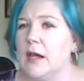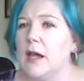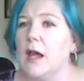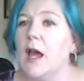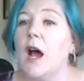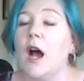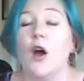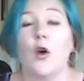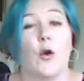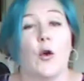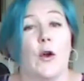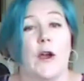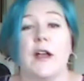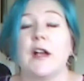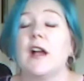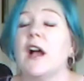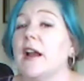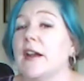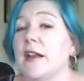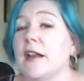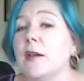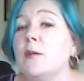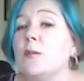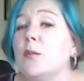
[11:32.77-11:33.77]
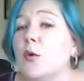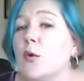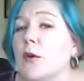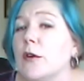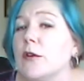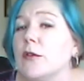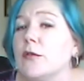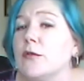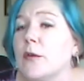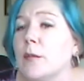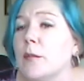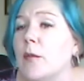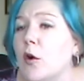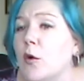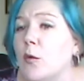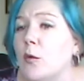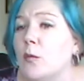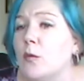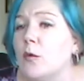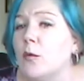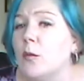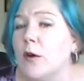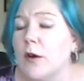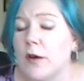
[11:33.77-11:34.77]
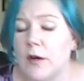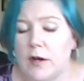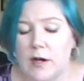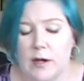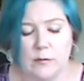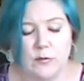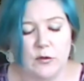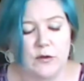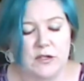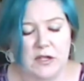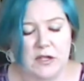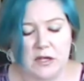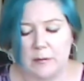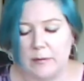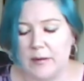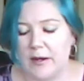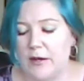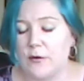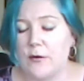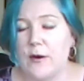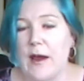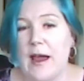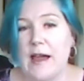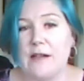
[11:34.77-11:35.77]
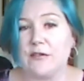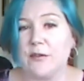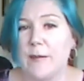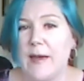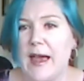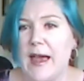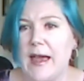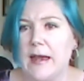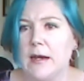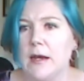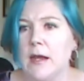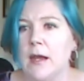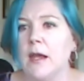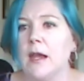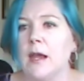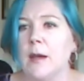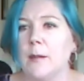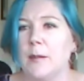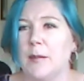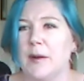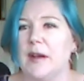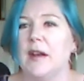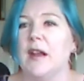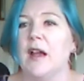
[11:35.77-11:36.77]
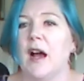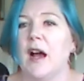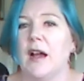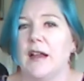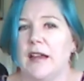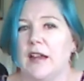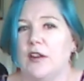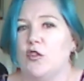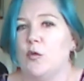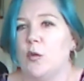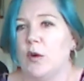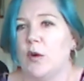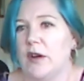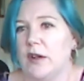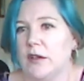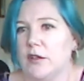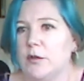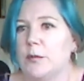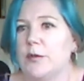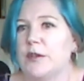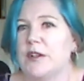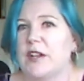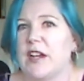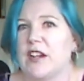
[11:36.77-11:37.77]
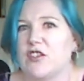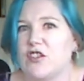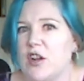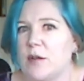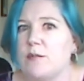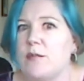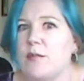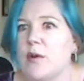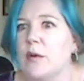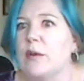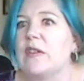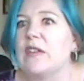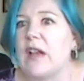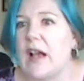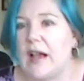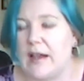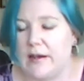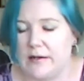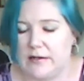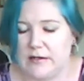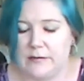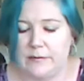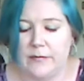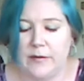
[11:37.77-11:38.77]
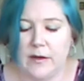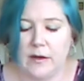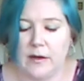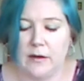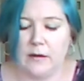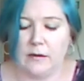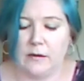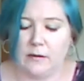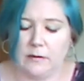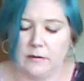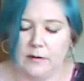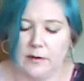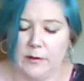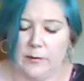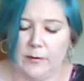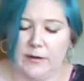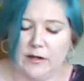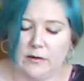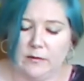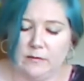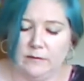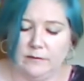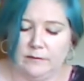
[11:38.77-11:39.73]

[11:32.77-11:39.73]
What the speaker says: or a cutting board from home will work. I'm using my craft mat, but again, you want a little protection on both sides. So here we go.